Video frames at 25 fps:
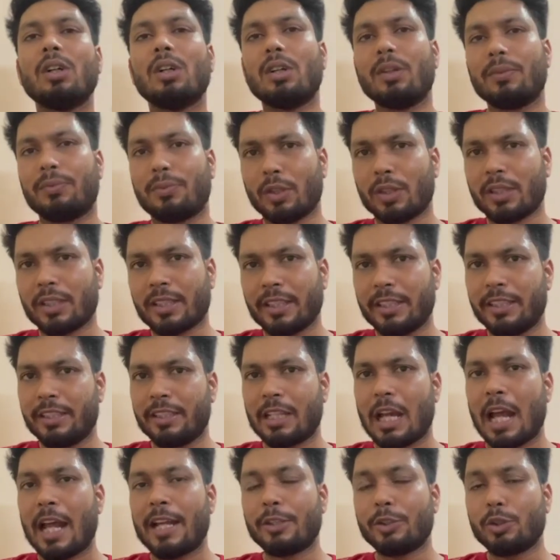for the
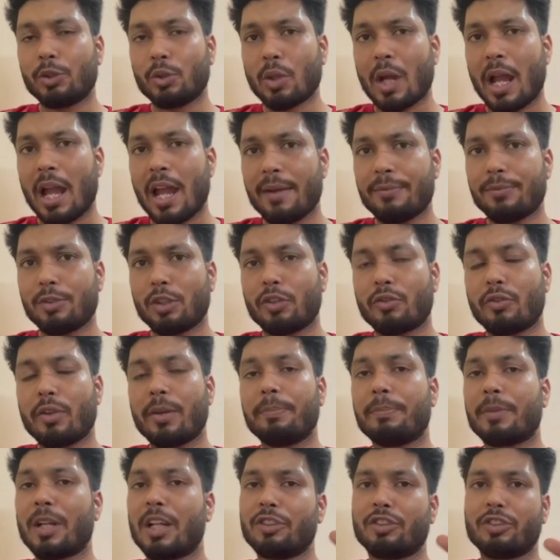clinic and you have your
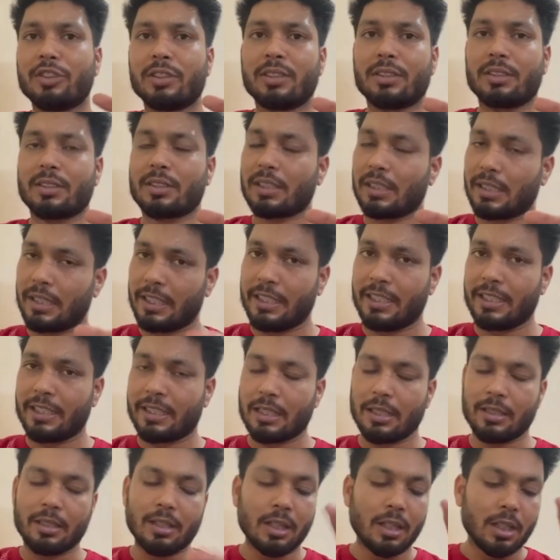dream branch is
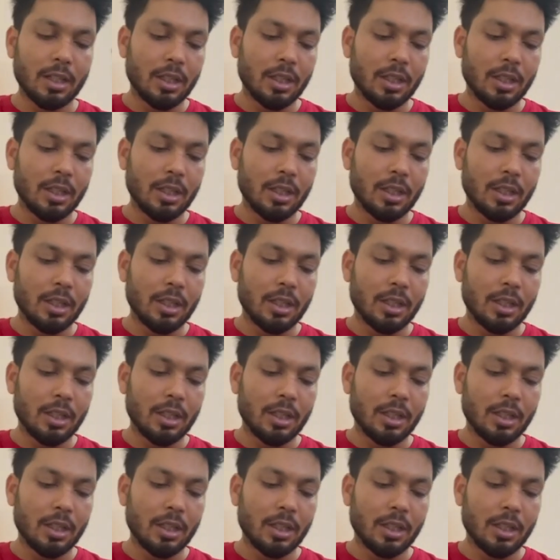clinical.